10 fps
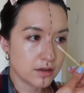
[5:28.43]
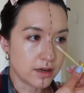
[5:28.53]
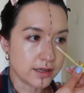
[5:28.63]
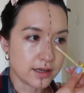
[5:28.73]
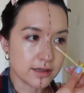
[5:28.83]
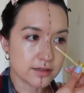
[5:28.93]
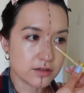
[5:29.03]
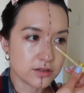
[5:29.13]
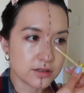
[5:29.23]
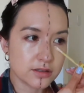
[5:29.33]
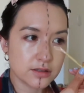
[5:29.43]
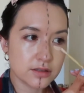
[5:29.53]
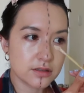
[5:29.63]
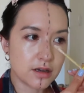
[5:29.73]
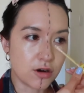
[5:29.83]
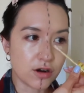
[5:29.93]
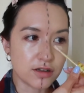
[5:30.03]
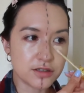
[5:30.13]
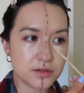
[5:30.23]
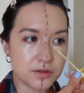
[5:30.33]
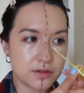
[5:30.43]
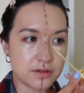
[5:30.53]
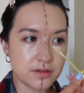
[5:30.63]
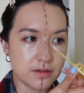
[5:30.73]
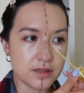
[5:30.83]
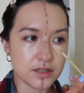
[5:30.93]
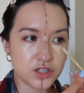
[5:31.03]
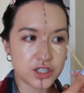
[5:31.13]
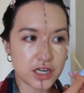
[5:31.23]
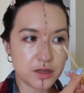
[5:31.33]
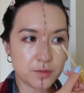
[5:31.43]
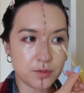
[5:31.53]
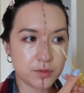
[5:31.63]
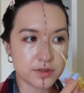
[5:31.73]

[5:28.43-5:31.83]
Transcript: I guess I'll do this shape.